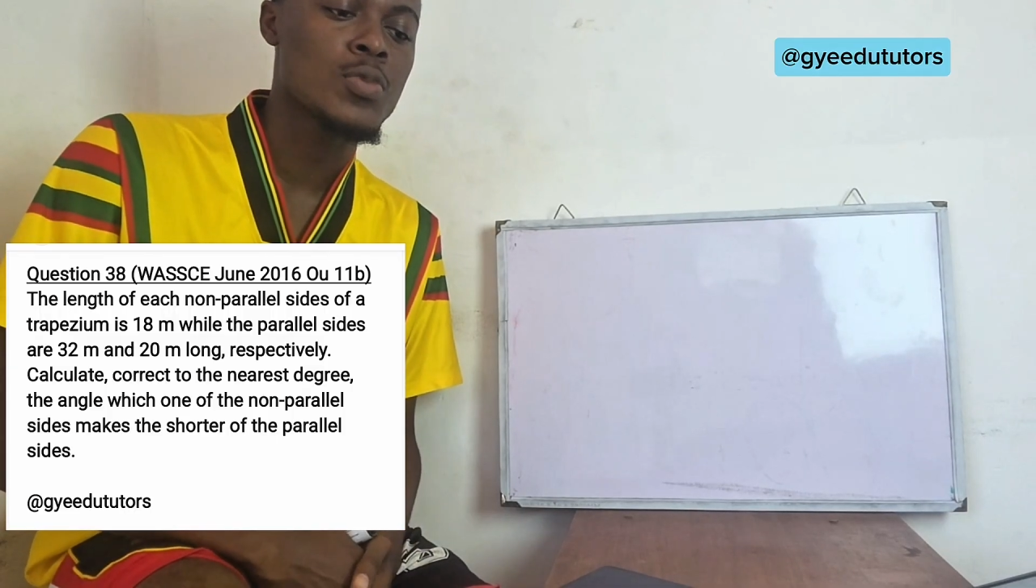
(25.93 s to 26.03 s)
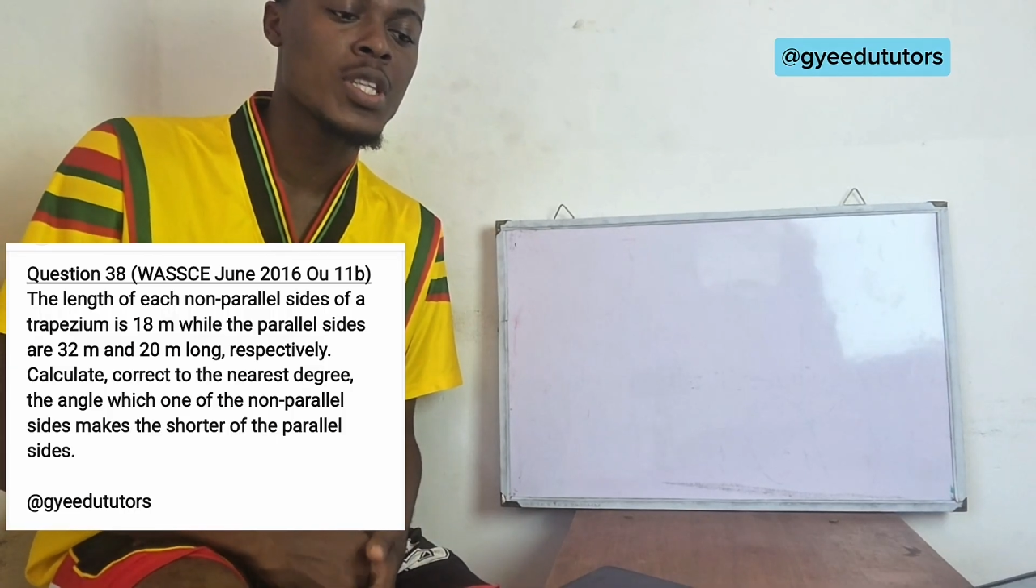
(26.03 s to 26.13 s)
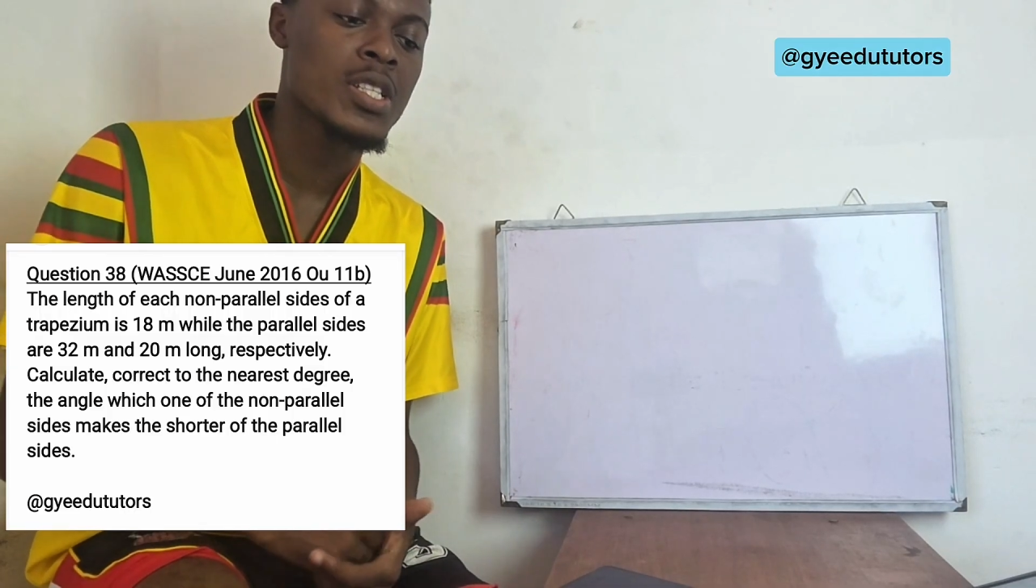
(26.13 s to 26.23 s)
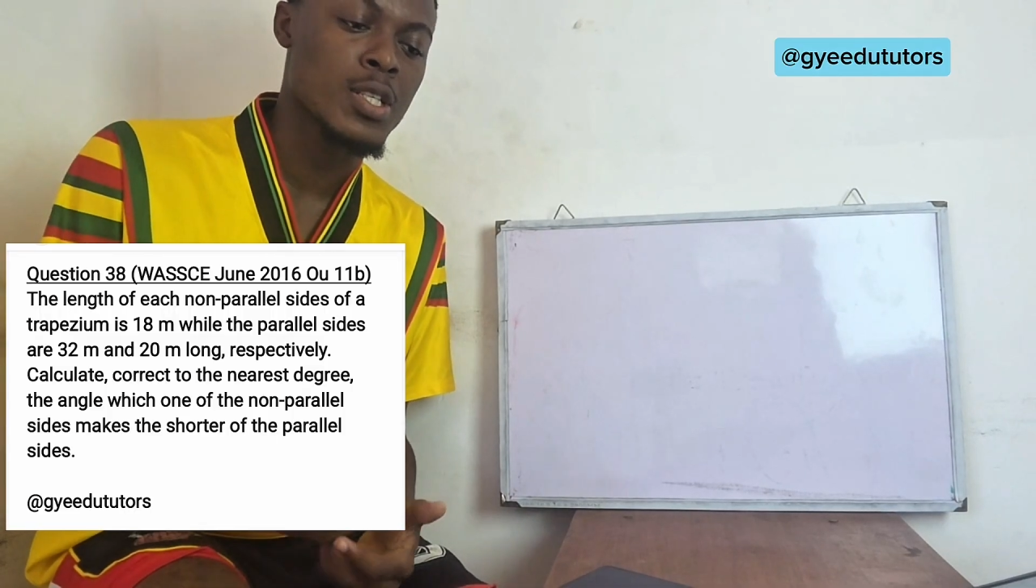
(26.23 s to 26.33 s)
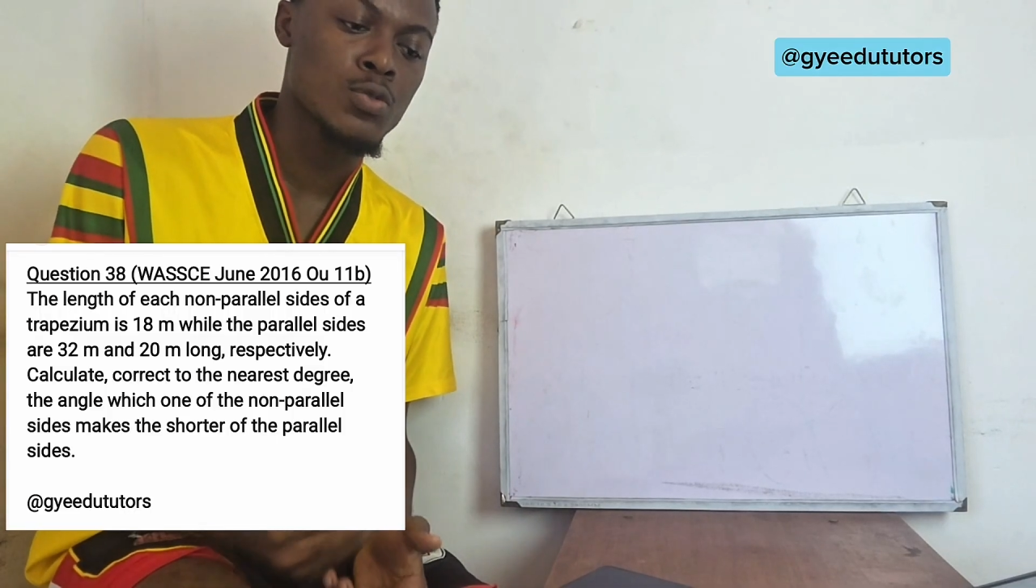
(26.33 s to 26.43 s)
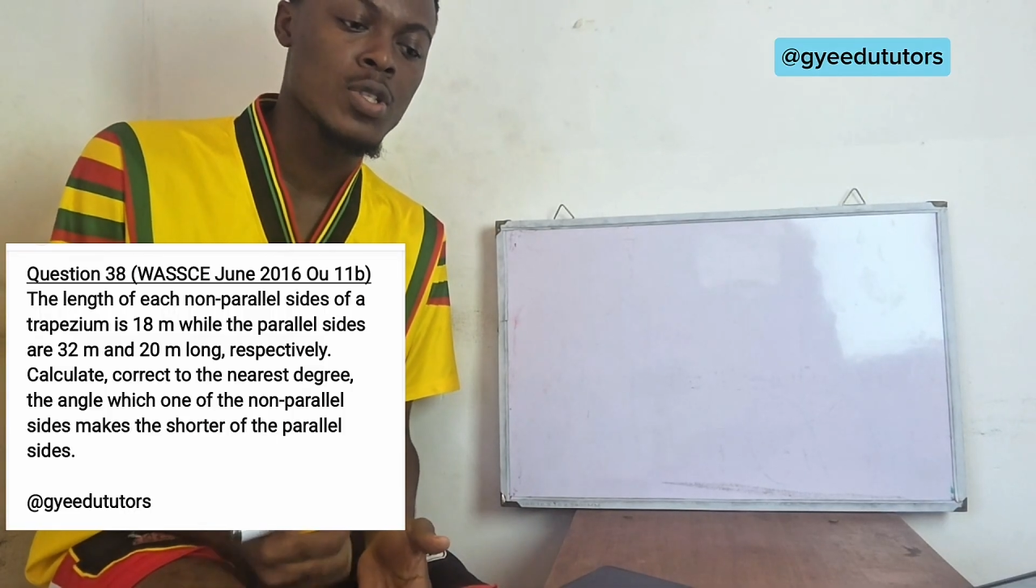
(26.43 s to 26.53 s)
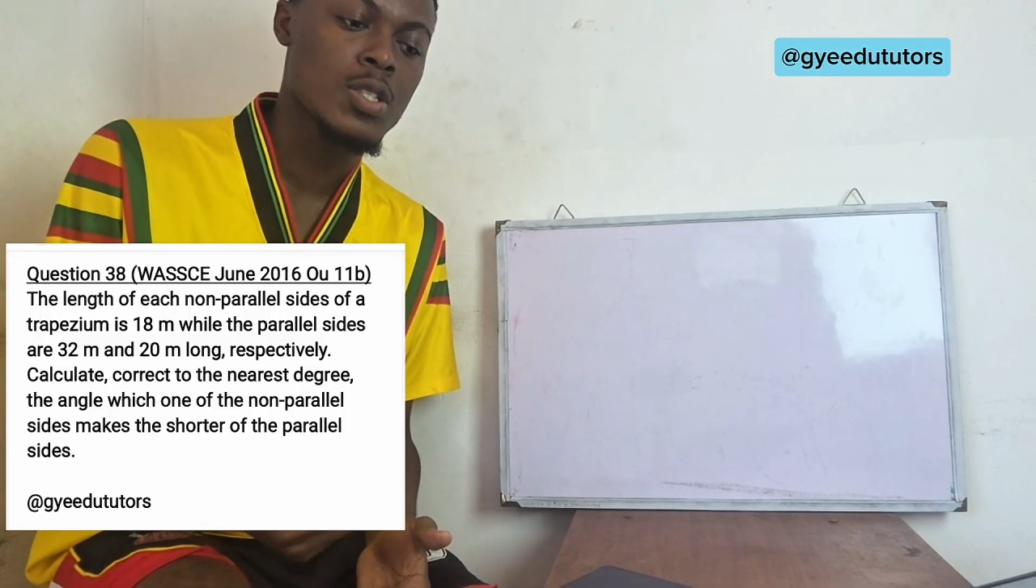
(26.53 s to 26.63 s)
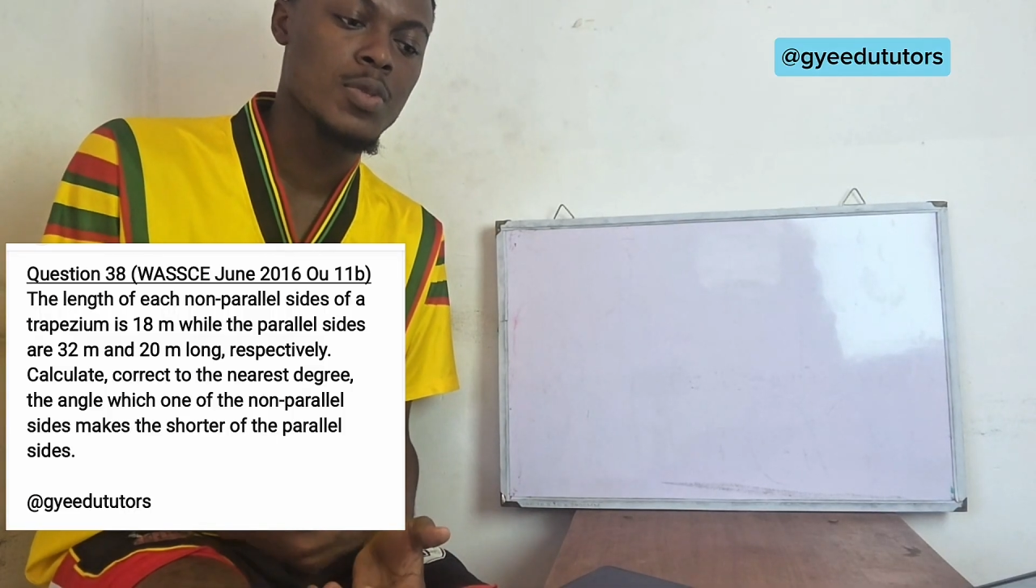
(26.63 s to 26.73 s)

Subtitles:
meters and 20